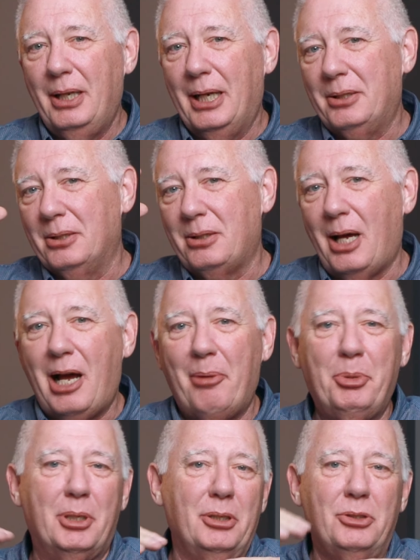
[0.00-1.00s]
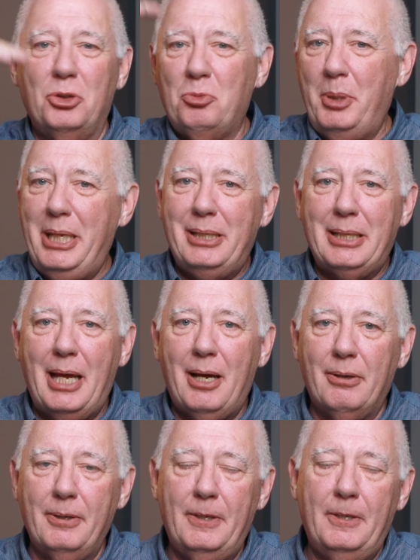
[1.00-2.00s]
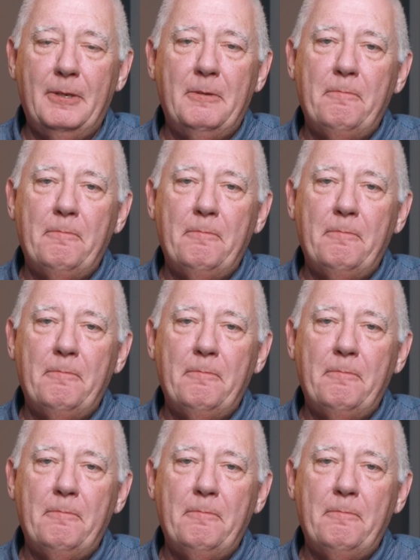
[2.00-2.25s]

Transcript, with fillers: at the top because it's peaked out.